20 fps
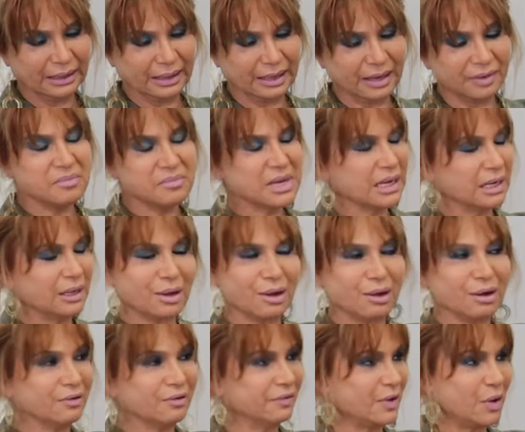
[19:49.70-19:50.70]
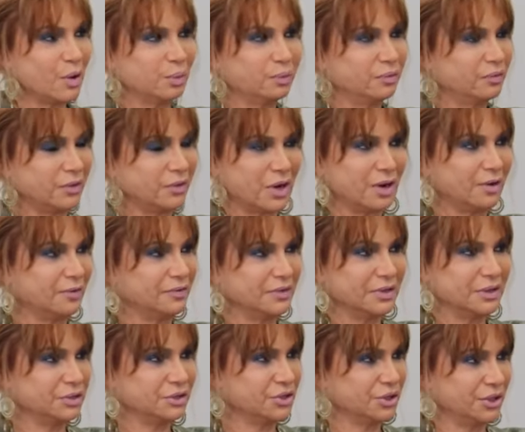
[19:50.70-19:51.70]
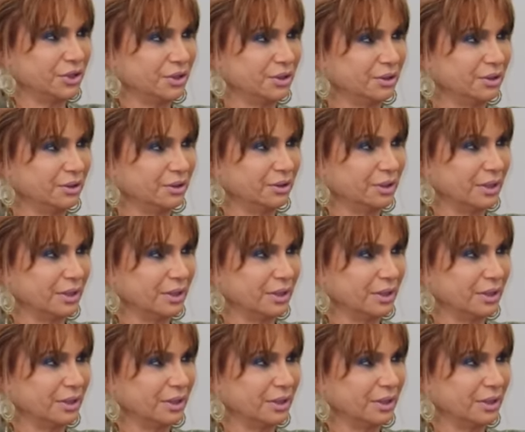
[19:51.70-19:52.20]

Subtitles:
give me a lot of hope for our future.